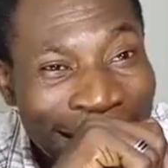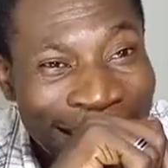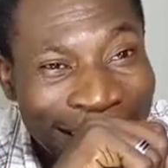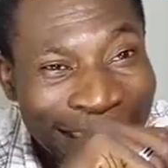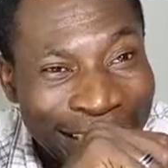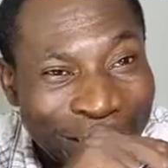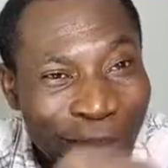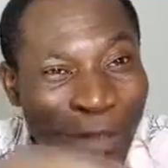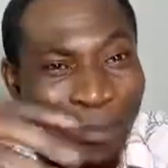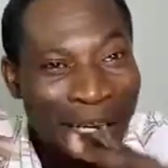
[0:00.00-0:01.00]
you
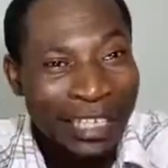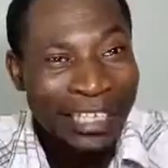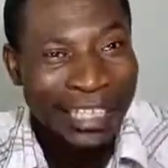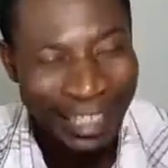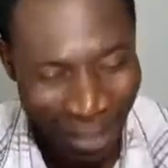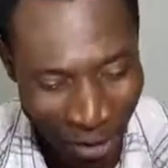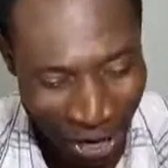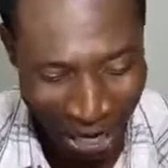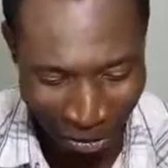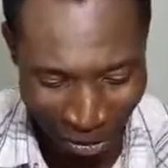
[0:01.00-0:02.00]
want money,
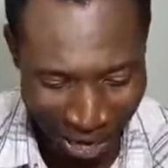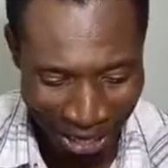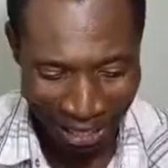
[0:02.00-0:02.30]
quick one.